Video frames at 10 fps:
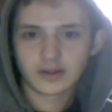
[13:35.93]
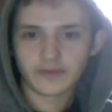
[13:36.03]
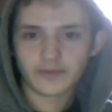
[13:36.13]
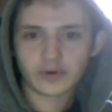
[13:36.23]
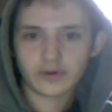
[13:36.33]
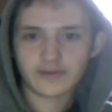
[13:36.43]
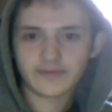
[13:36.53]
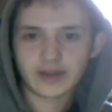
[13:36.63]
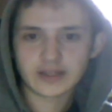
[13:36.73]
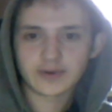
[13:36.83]
If you were to leave
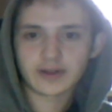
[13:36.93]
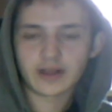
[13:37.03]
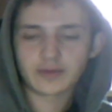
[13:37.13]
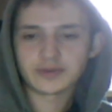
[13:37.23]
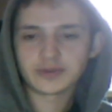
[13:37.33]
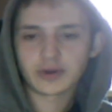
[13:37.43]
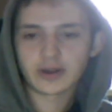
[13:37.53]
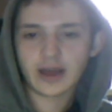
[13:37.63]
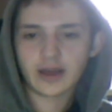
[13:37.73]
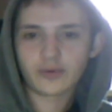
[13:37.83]
FaZe, what clan would you
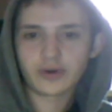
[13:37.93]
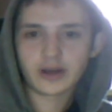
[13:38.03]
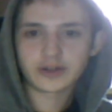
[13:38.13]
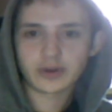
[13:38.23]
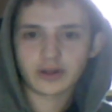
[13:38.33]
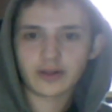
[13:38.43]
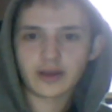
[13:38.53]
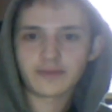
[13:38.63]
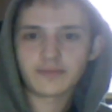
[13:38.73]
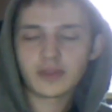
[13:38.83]
join? I would not join a
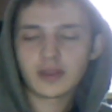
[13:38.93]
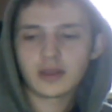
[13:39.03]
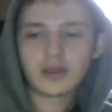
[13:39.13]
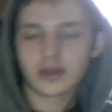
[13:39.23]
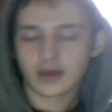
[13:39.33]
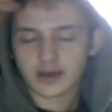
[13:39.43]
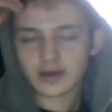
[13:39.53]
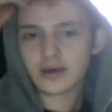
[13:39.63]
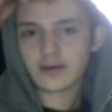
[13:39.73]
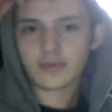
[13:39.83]
clan.
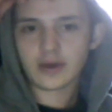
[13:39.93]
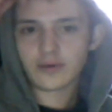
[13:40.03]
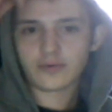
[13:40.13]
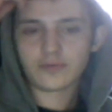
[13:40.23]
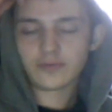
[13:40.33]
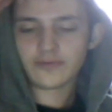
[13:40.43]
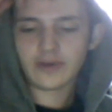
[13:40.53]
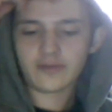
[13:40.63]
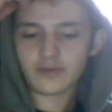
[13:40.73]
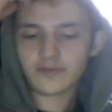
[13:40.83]
If
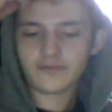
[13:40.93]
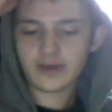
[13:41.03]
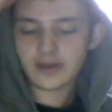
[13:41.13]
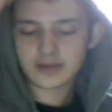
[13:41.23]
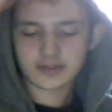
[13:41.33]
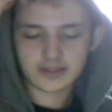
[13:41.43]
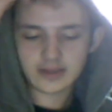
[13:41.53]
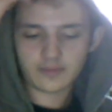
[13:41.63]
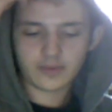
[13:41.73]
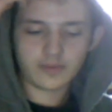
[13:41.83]
I ever leave FaZe, it's
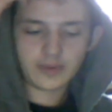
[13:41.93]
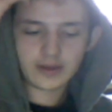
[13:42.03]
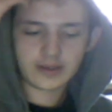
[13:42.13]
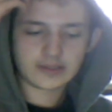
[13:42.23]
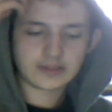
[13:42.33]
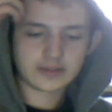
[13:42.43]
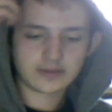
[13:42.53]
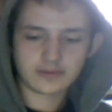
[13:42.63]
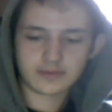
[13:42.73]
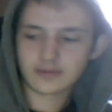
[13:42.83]
going to be because
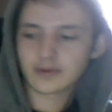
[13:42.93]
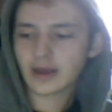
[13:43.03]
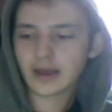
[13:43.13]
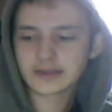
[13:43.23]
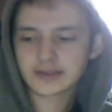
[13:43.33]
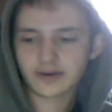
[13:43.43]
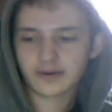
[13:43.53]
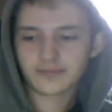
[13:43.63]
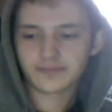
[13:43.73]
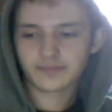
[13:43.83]
I
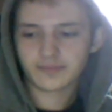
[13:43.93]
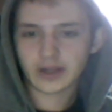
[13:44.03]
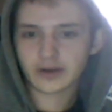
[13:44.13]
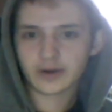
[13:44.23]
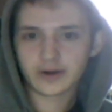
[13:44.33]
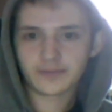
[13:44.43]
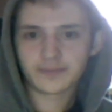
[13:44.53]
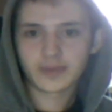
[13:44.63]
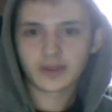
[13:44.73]
start my career.